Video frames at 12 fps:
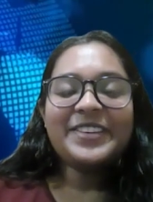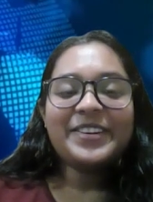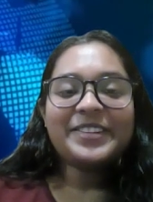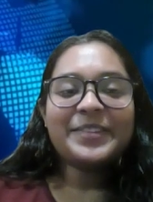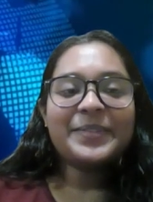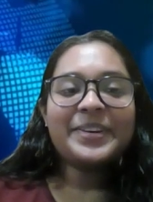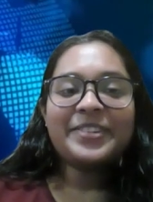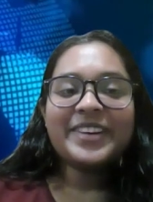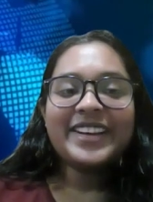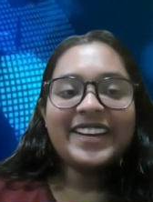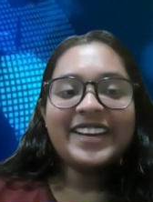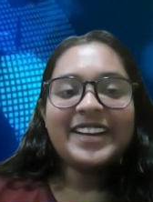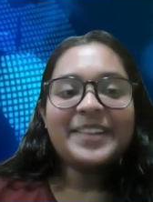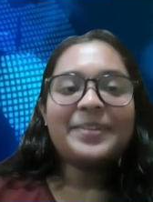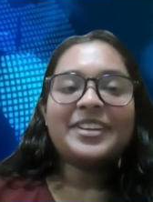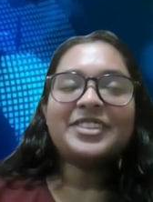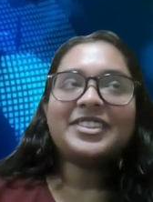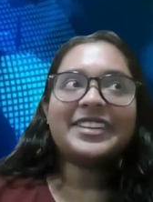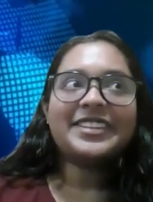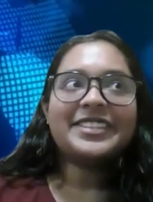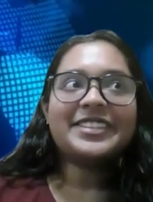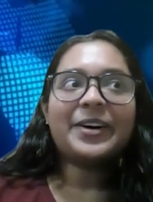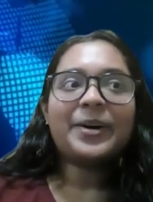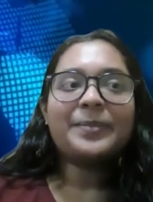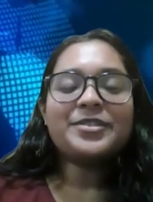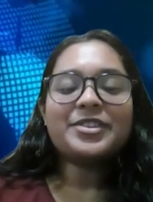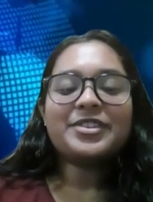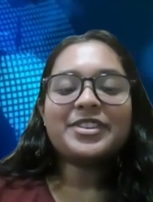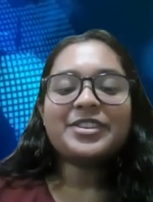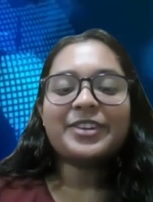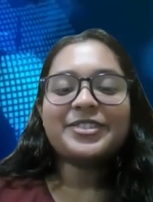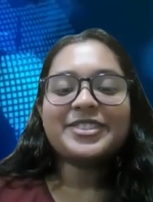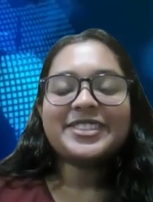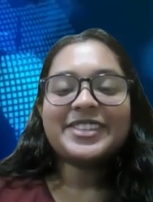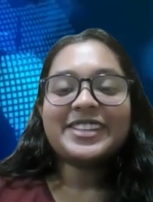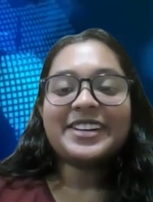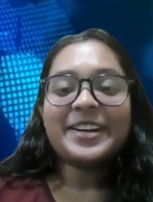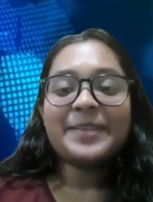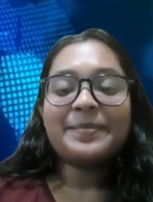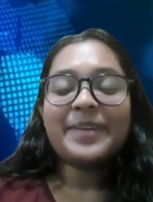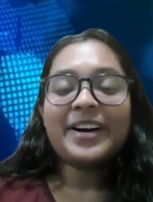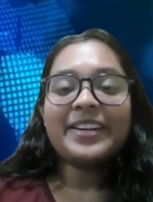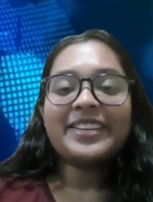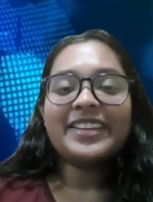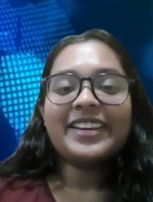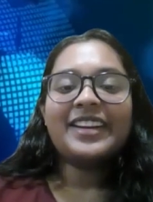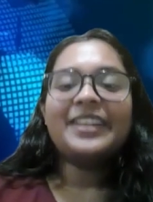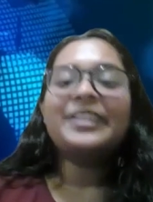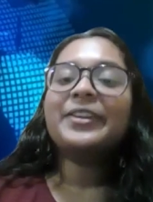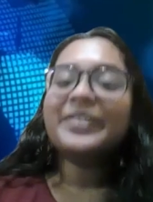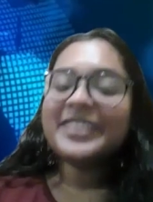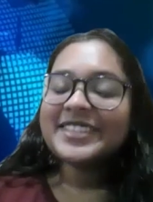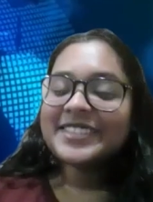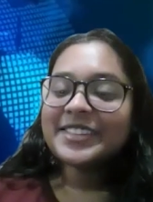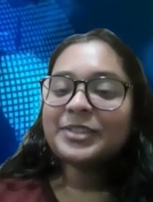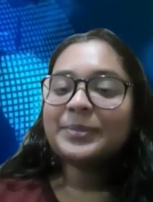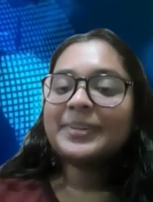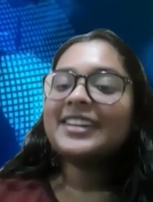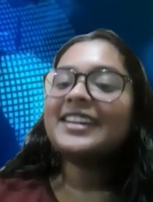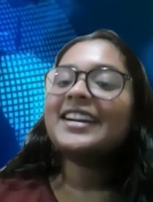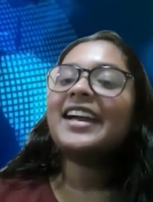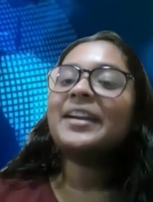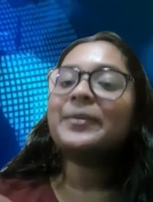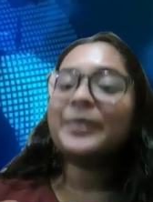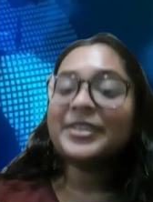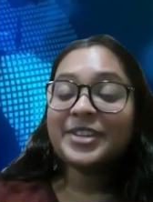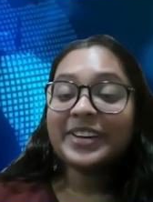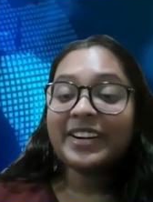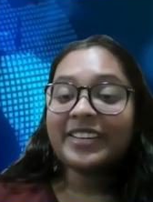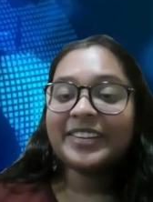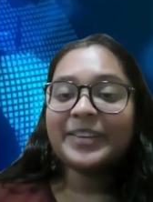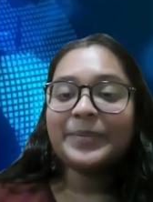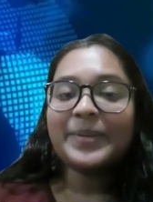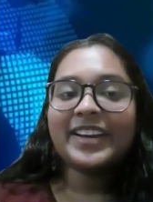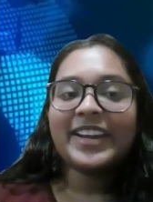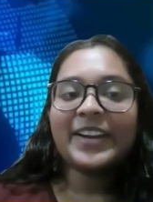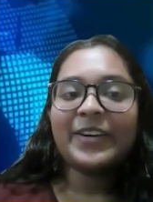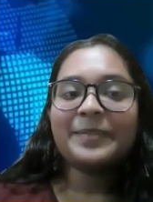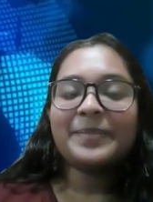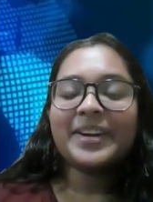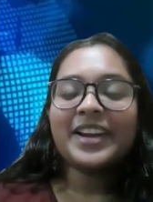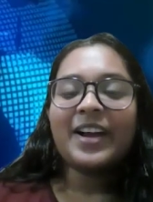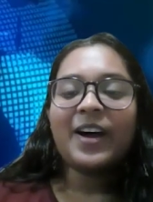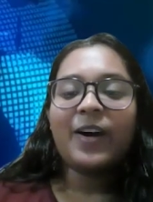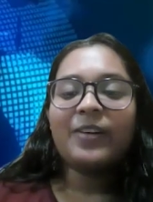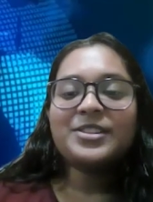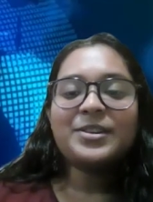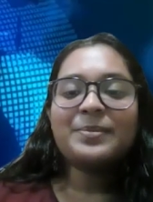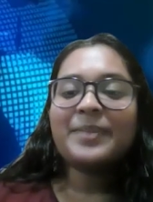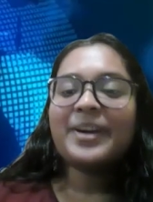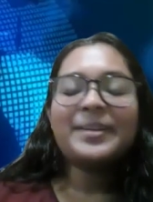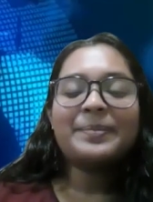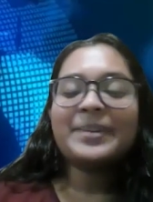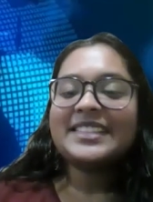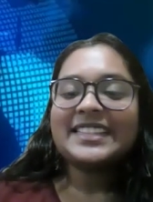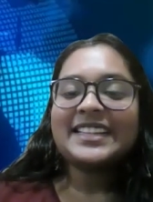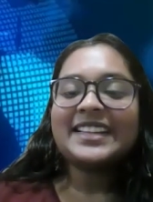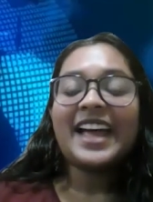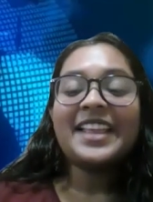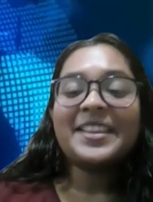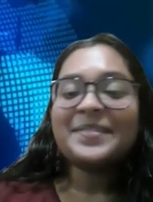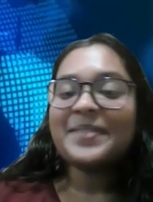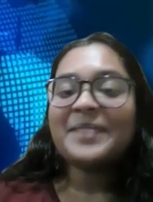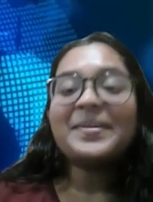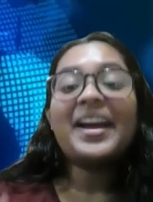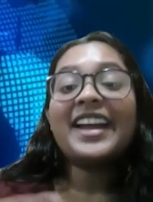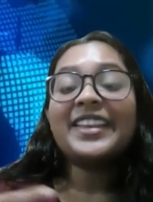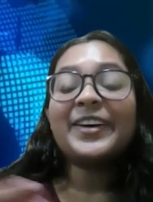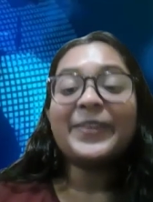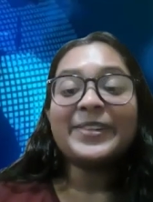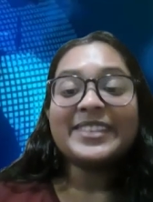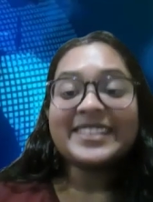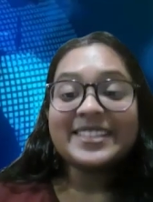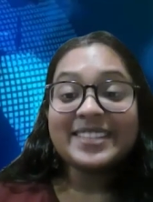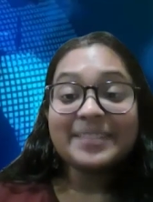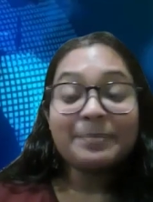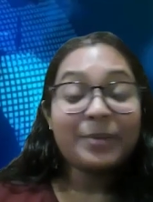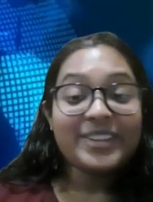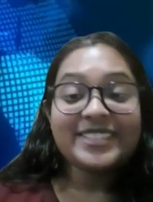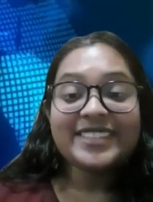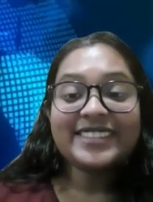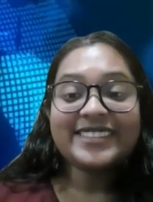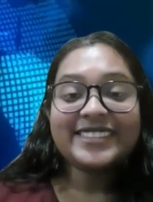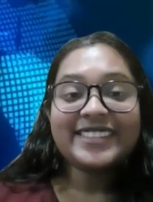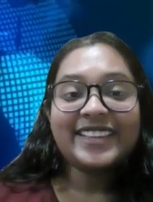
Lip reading: Doctor, we really appreciated the opportunity not just to learn about your research work and what you're currently working on, but also about the person and the man behind the whole process.